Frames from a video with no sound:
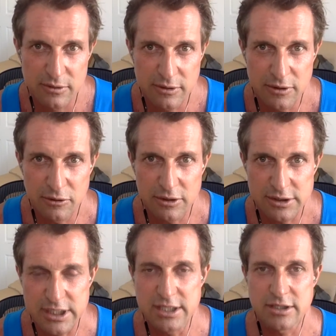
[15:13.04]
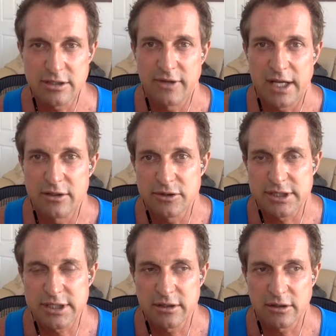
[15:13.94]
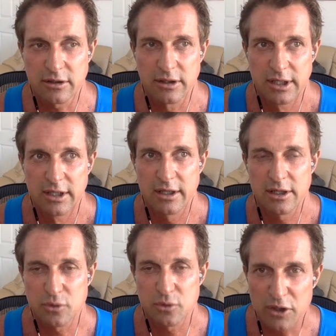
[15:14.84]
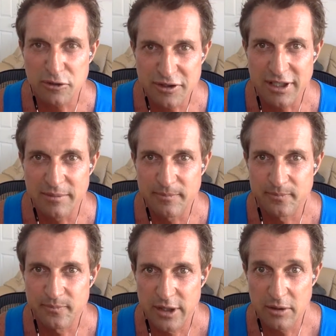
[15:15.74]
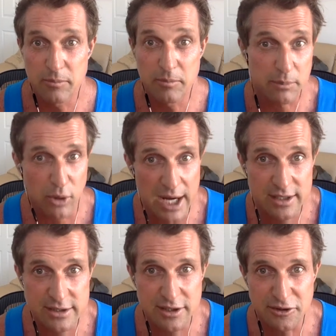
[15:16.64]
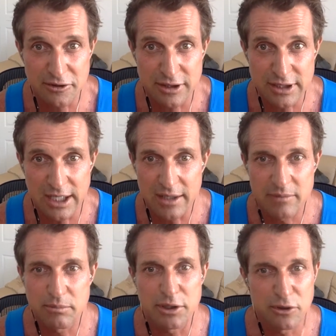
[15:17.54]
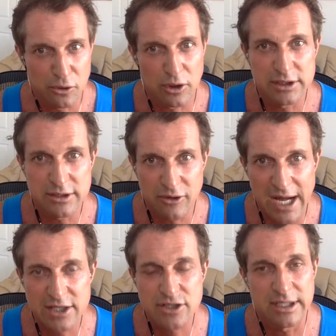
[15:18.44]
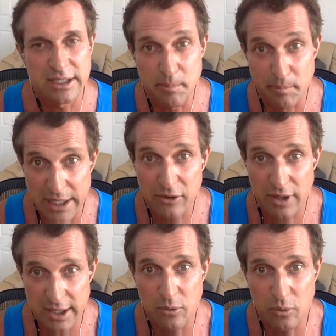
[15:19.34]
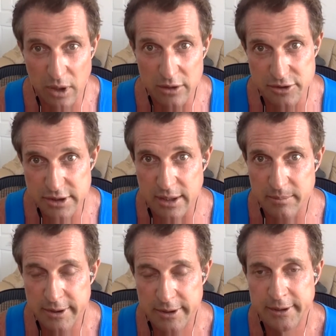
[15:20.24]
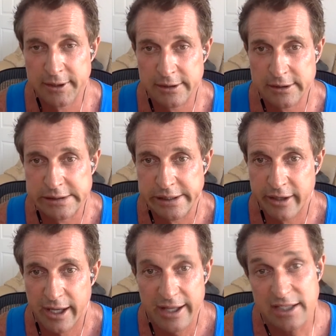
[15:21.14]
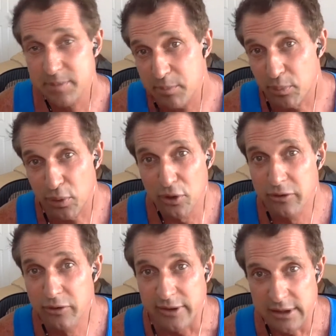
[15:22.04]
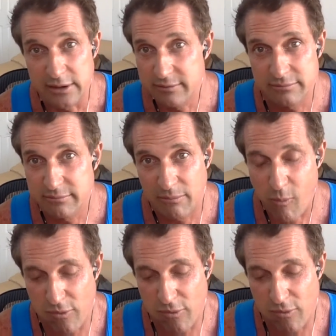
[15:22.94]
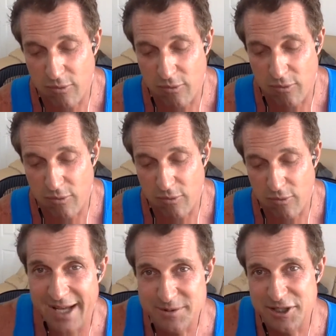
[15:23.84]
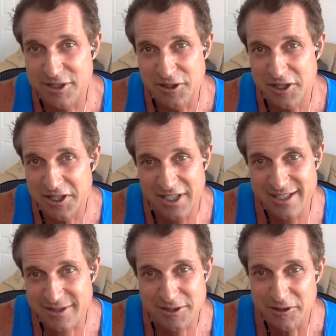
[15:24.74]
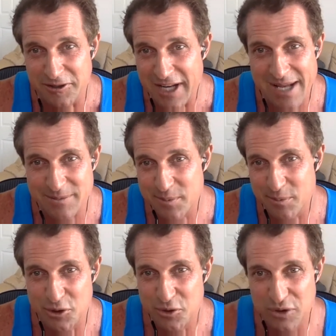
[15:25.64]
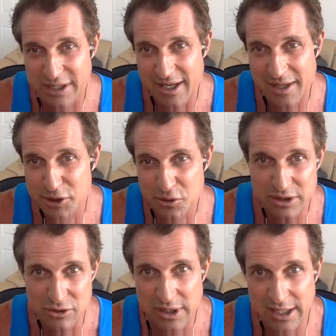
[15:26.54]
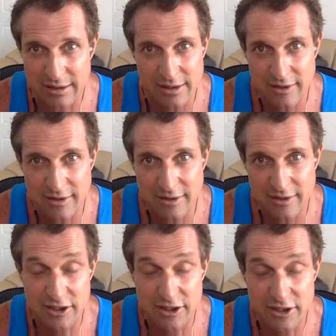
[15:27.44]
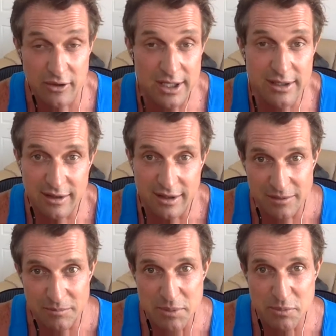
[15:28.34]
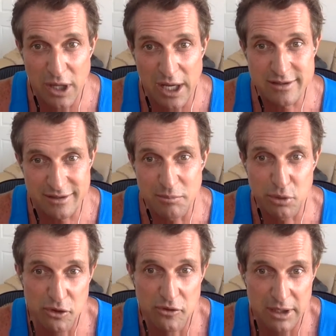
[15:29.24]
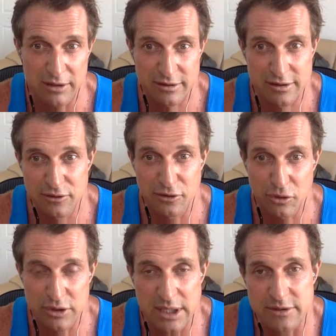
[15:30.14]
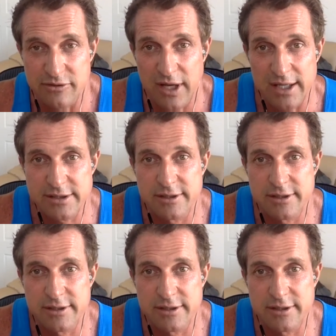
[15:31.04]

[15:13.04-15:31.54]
utilization of that new skill is while you're asleep you might practice it during the day but you're mm. going to actually get better at it while you sleep right. that's been proven you can prove it with naps because you can insert naps in between in between training activities anything and people actually improve about two to three times as fast